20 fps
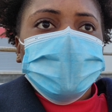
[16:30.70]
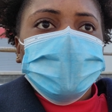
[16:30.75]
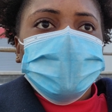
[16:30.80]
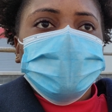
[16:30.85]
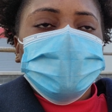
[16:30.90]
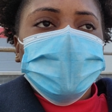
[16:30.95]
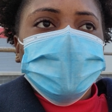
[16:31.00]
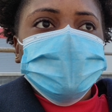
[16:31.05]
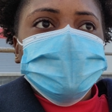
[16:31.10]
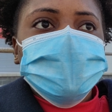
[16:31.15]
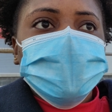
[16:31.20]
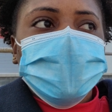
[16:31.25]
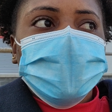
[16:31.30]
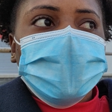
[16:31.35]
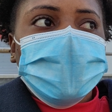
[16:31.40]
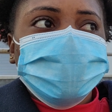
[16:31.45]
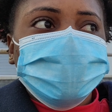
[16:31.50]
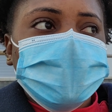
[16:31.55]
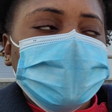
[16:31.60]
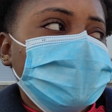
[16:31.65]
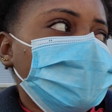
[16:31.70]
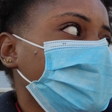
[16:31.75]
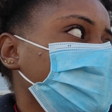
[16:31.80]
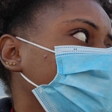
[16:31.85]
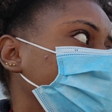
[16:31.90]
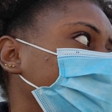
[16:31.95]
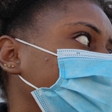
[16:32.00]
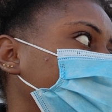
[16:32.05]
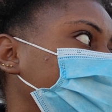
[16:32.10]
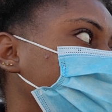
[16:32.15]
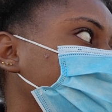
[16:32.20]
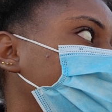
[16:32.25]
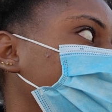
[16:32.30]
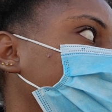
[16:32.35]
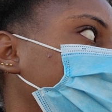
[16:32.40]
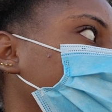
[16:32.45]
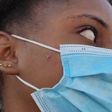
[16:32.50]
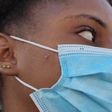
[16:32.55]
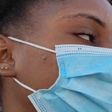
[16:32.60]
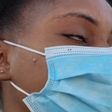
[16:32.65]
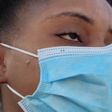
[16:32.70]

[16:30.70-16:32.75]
but after the treatment we